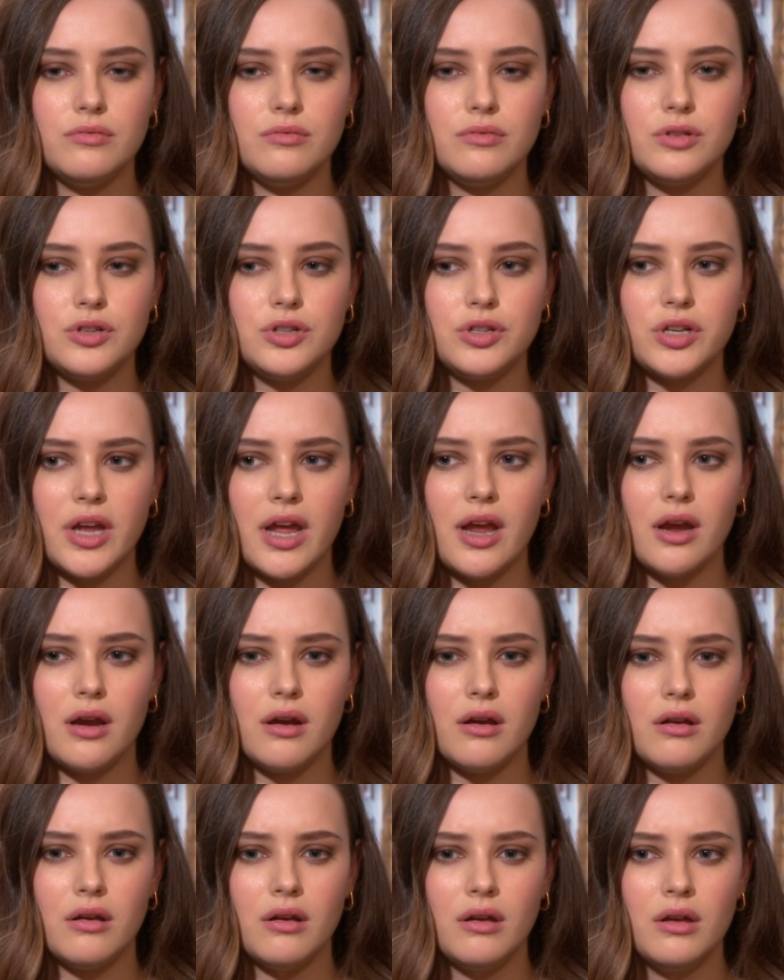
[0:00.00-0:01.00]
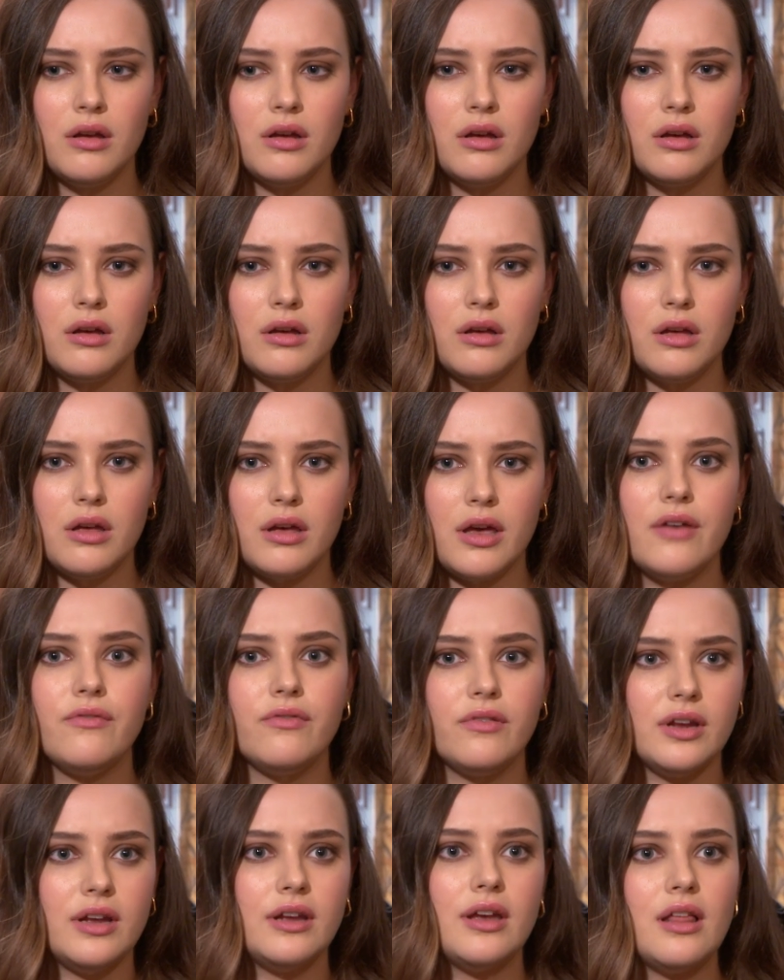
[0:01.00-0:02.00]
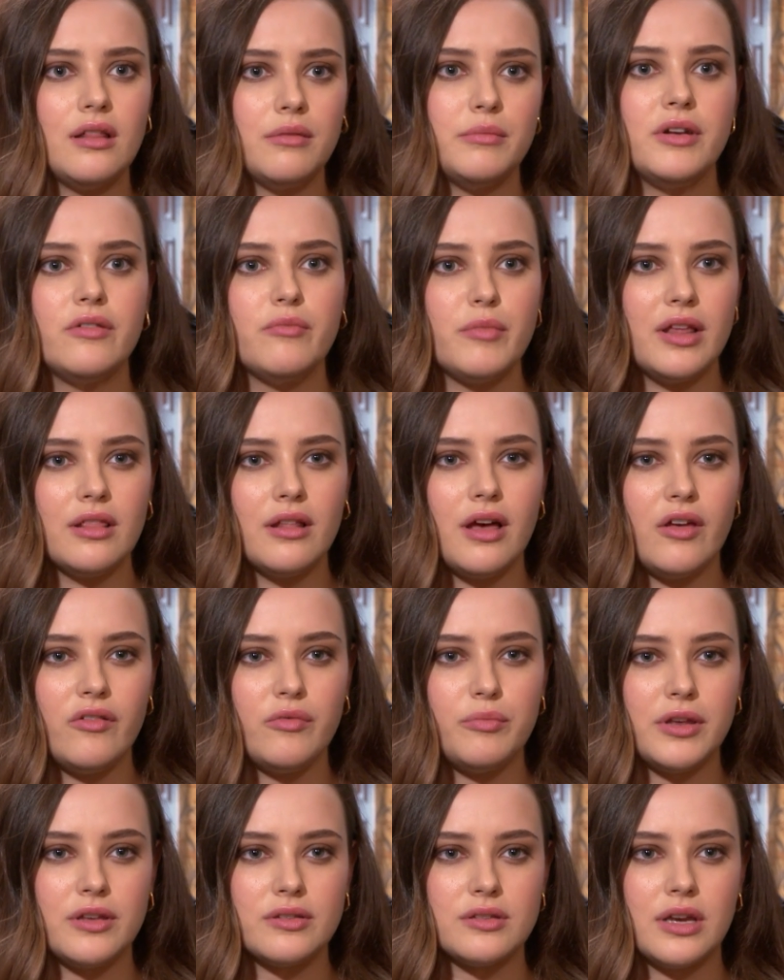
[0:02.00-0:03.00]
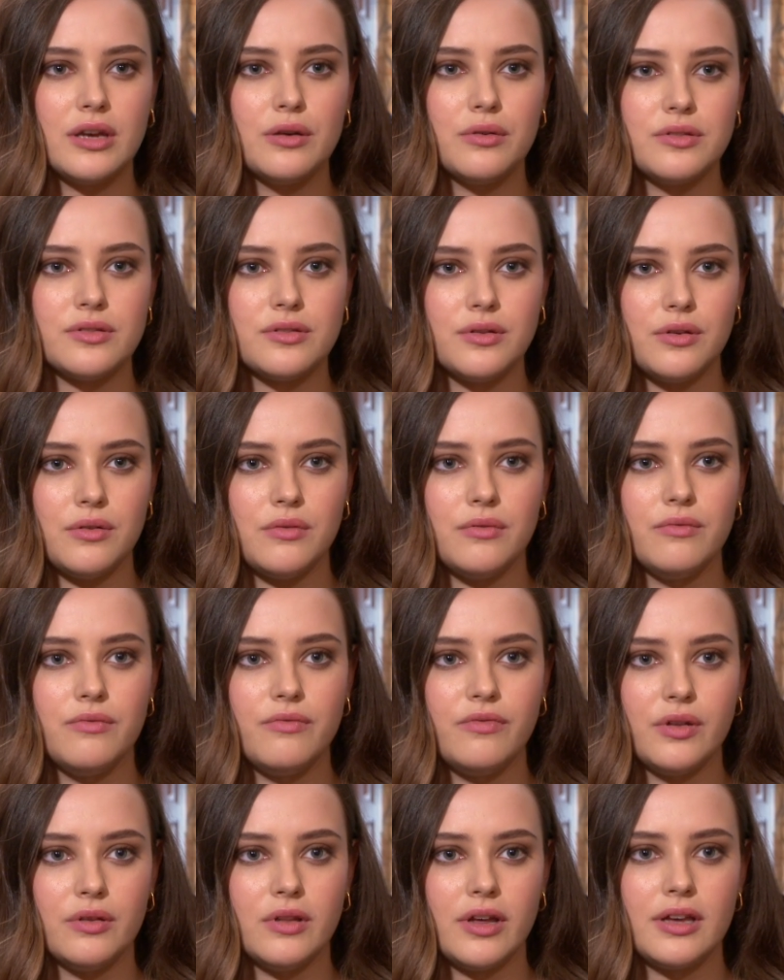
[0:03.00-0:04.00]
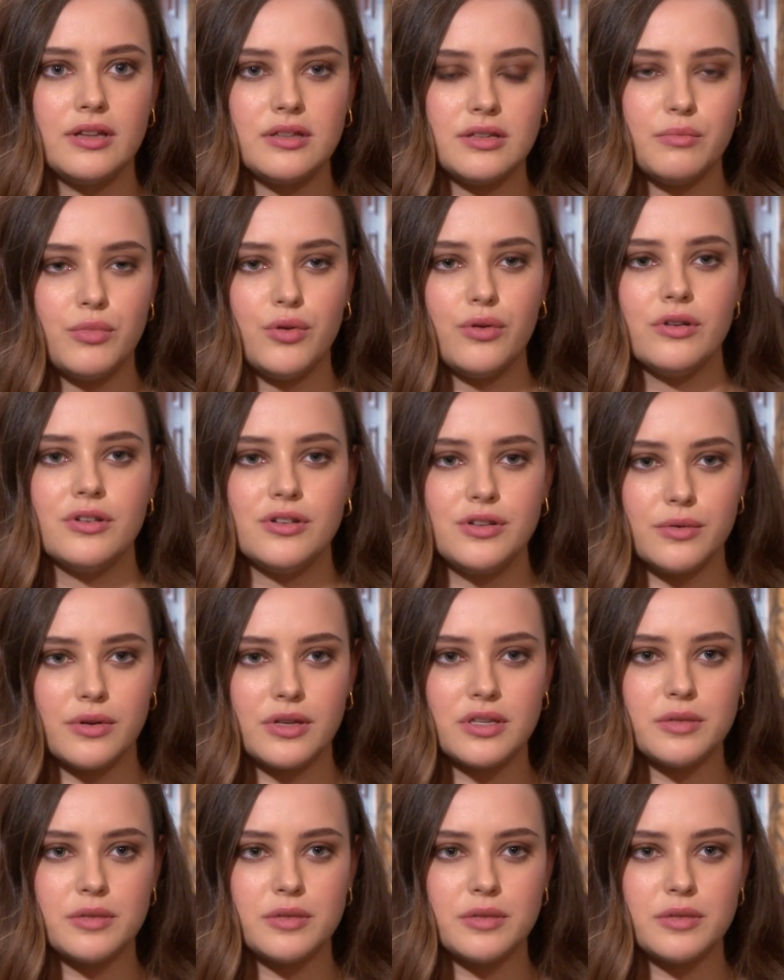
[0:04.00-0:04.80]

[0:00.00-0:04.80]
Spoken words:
share every element of my life, because I also feel like it's important to